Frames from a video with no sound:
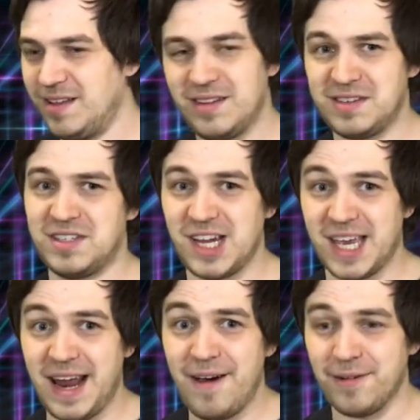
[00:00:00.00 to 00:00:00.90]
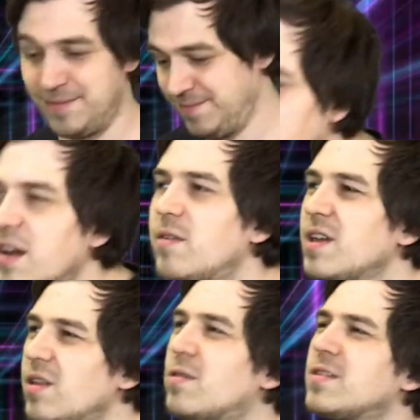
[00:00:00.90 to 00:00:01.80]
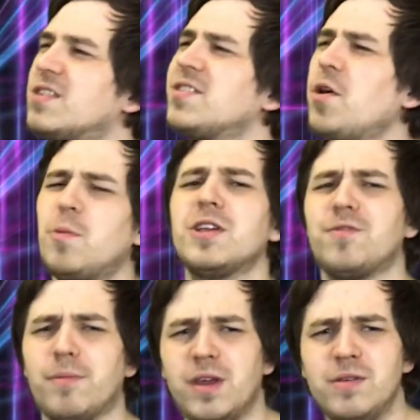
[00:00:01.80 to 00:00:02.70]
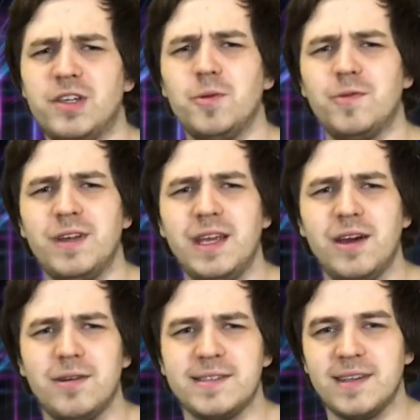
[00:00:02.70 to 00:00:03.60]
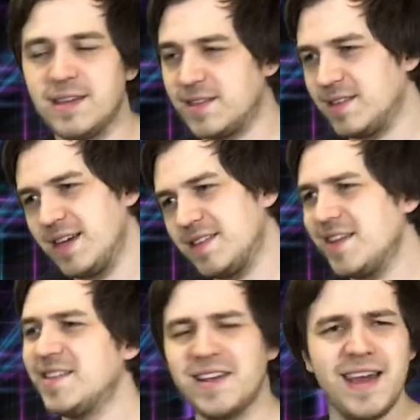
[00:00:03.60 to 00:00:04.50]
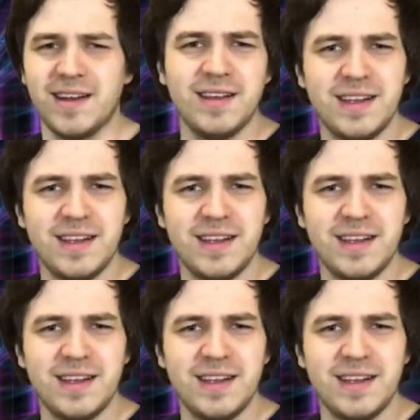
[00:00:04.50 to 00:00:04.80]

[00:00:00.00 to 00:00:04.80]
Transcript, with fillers: Let's check it out. You know, you learn so much from YouTube videos. It's it's insane.